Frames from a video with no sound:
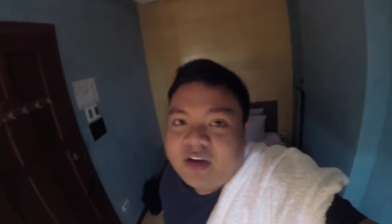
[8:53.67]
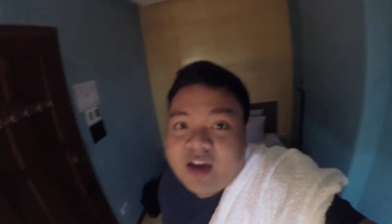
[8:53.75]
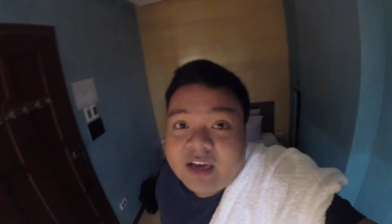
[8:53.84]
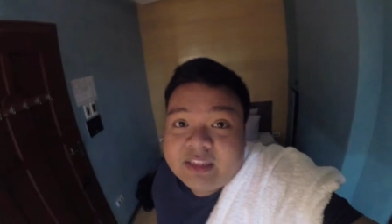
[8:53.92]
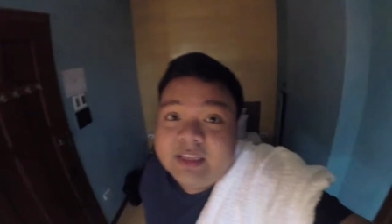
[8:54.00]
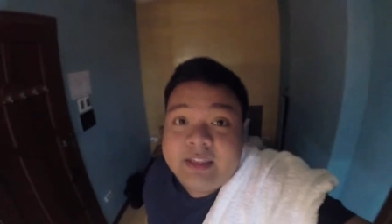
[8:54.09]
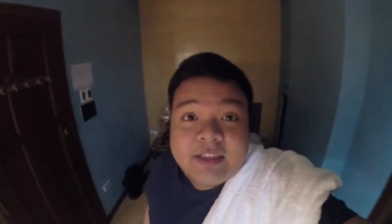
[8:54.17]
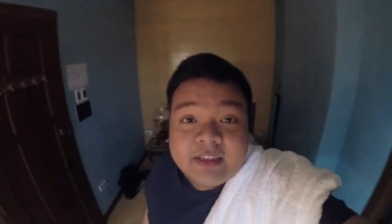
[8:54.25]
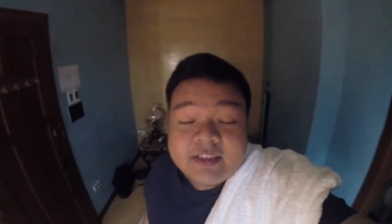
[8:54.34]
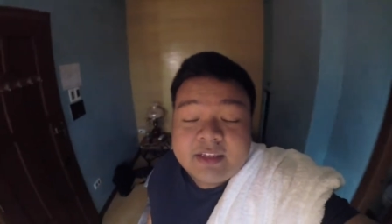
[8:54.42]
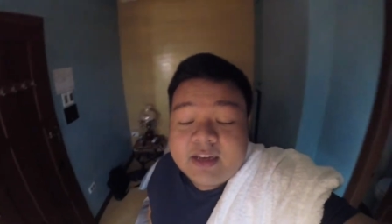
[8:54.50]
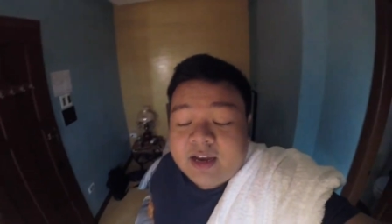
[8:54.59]
I needed
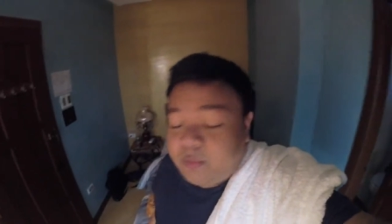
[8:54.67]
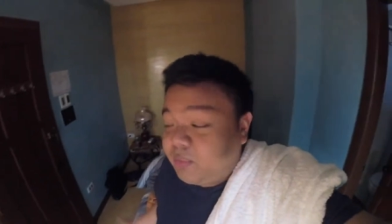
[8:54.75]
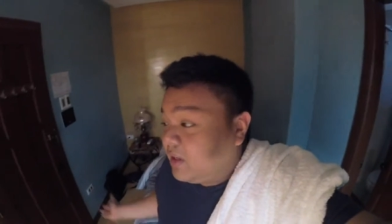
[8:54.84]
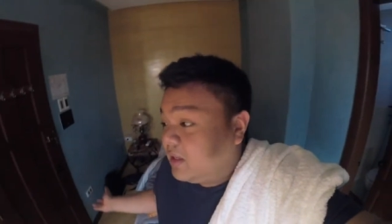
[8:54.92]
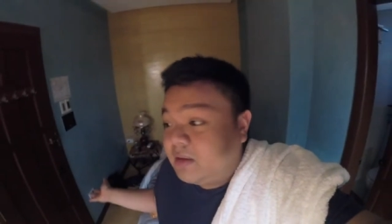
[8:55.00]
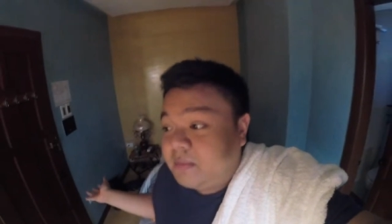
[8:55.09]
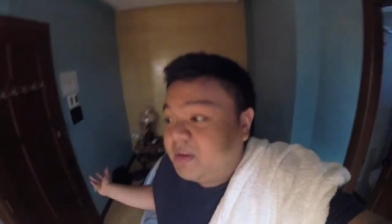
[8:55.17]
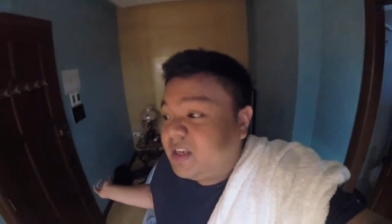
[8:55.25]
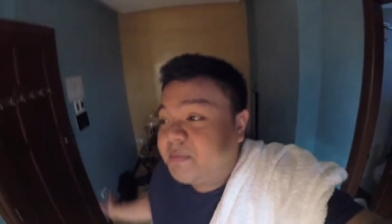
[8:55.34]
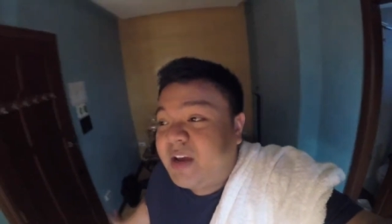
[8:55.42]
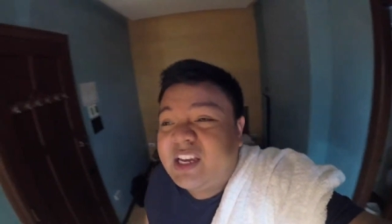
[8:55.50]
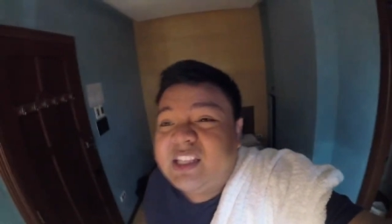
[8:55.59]
this. We, me
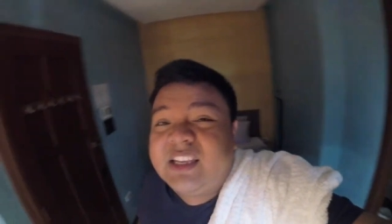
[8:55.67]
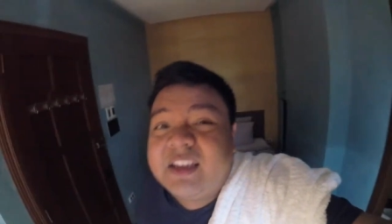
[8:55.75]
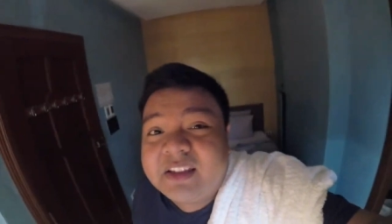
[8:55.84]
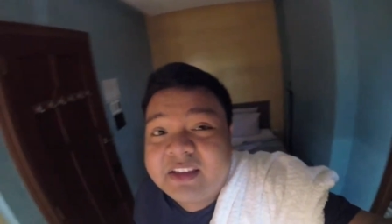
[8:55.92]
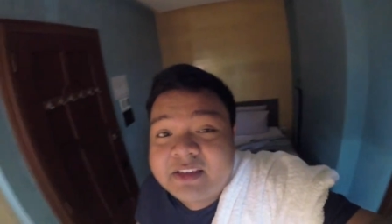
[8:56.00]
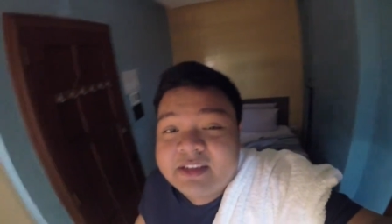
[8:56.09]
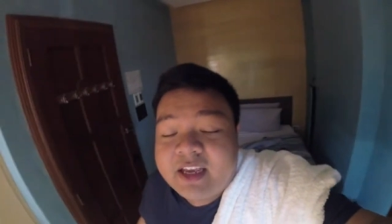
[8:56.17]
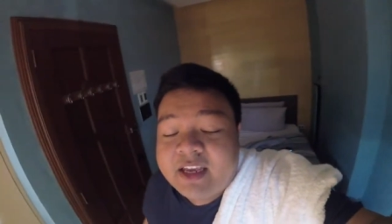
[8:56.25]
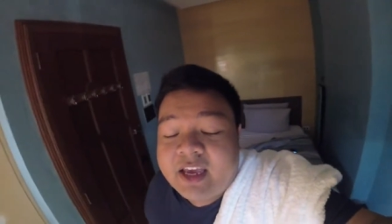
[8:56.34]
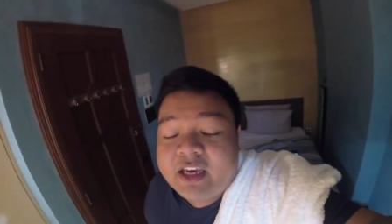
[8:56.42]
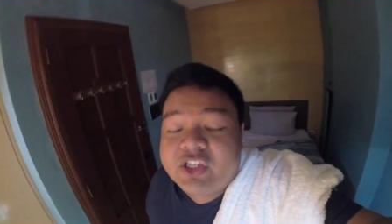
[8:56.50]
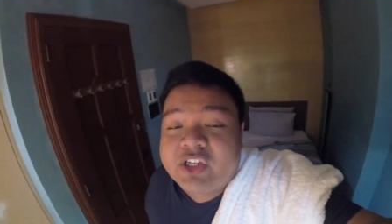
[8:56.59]
and Micah needed this
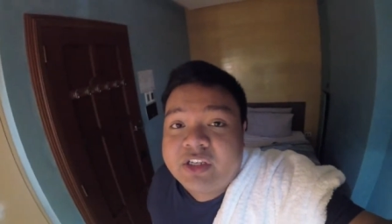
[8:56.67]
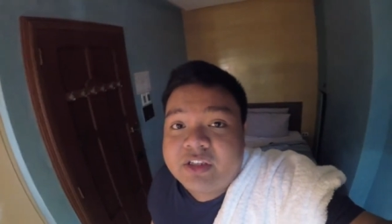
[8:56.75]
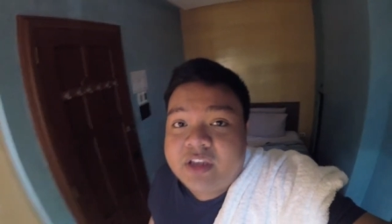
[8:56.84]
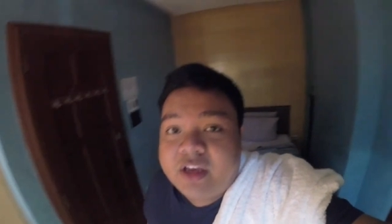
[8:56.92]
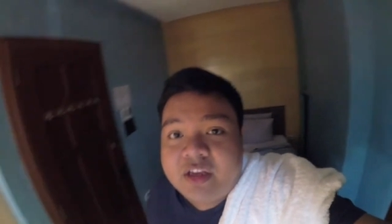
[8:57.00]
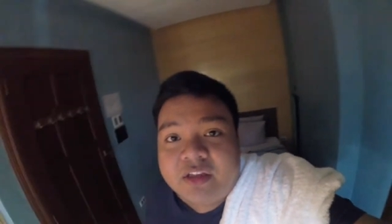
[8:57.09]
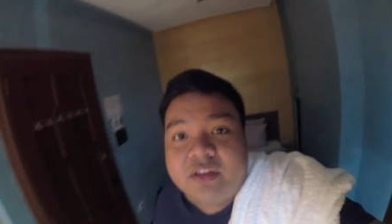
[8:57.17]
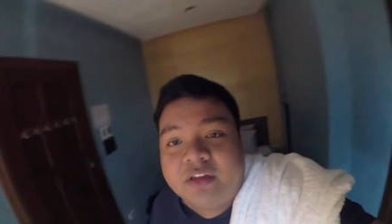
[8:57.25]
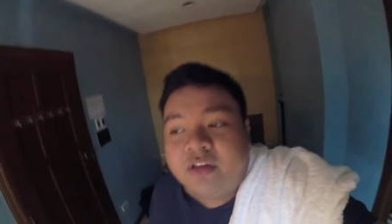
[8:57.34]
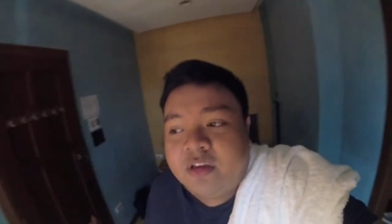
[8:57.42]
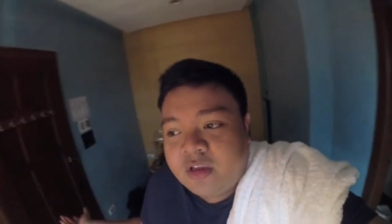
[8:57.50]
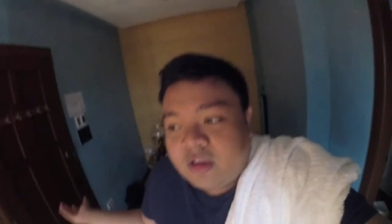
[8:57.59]
staycation, and
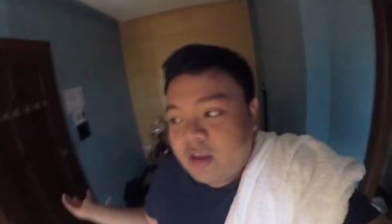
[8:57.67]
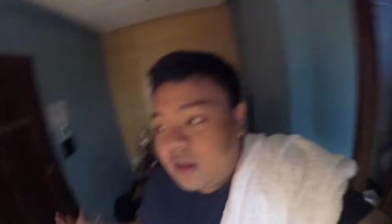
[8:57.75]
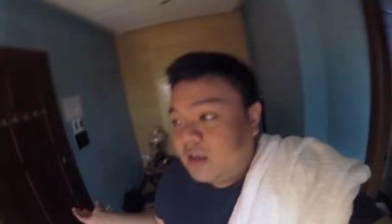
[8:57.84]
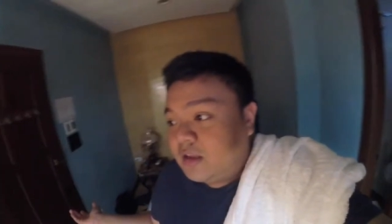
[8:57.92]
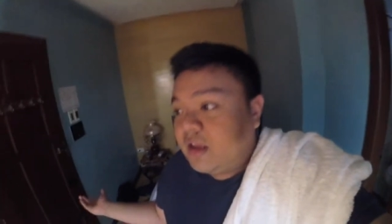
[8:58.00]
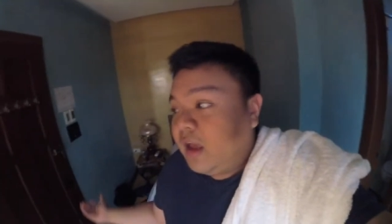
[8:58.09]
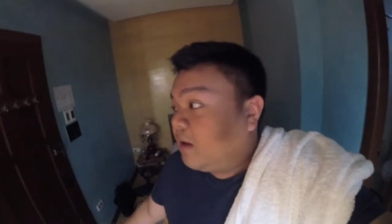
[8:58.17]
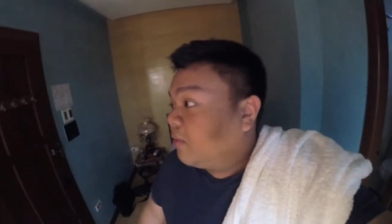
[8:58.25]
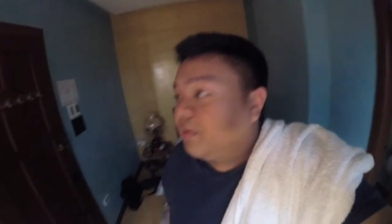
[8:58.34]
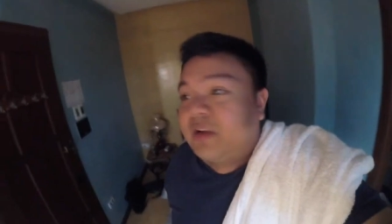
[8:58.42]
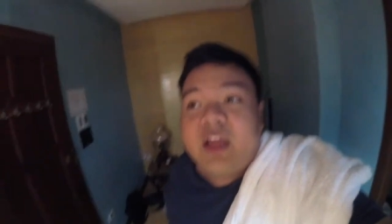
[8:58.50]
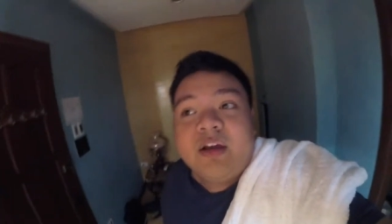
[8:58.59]
yeah,
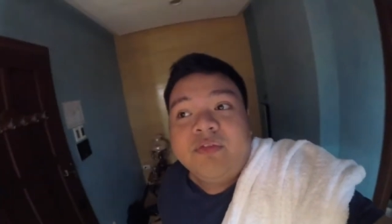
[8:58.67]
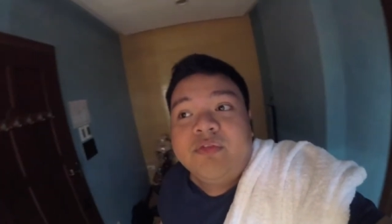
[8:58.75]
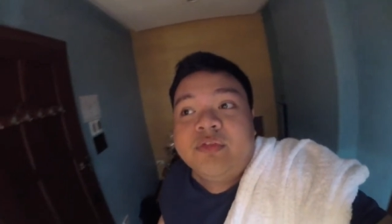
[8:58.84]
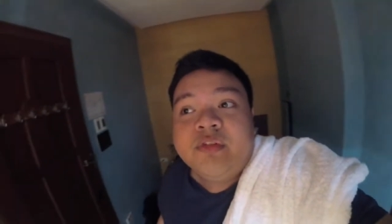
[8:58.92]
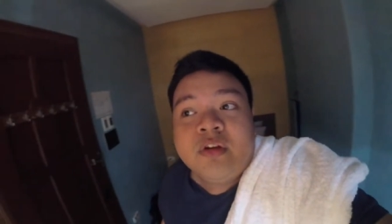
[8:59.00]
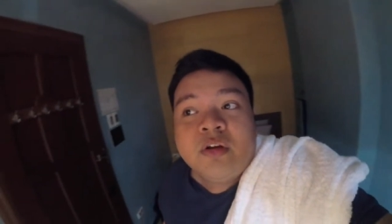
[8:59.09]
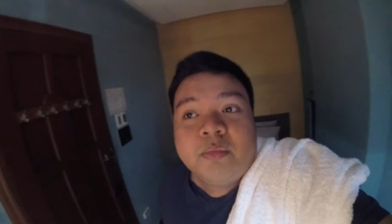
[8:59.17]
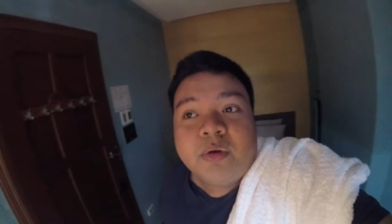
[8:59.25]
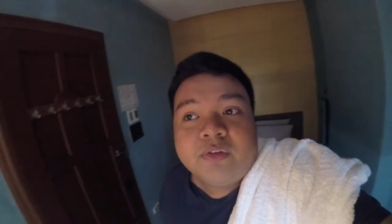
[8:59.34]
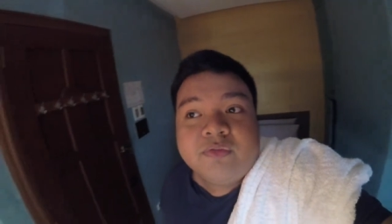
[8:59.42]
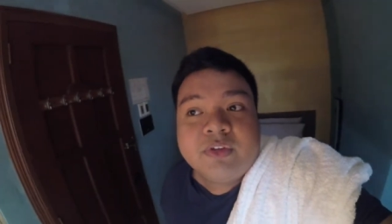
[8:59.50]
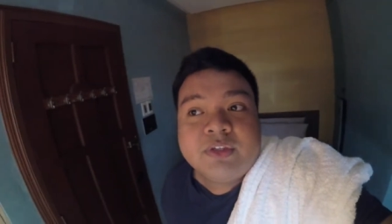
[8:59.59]
we're gonna have
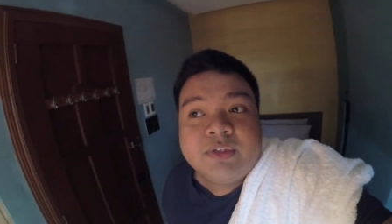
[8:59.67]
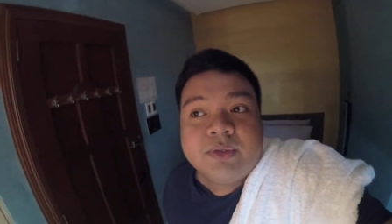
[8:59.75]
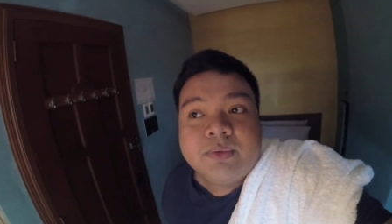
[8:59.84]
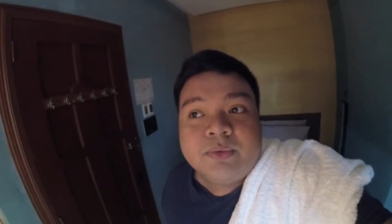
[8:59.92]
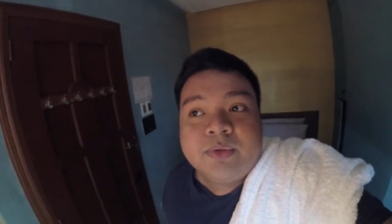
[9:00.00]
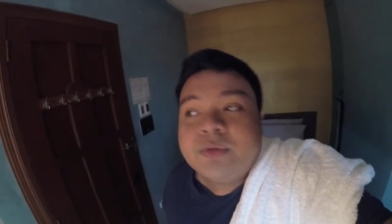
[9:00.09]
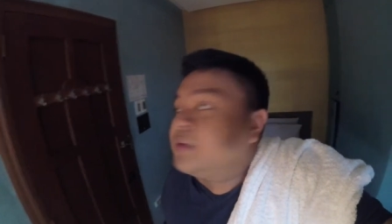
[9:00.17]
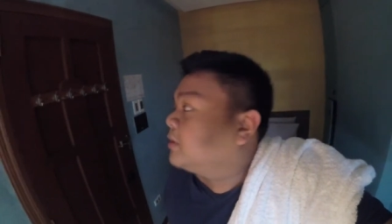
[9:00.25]
breakfast soon.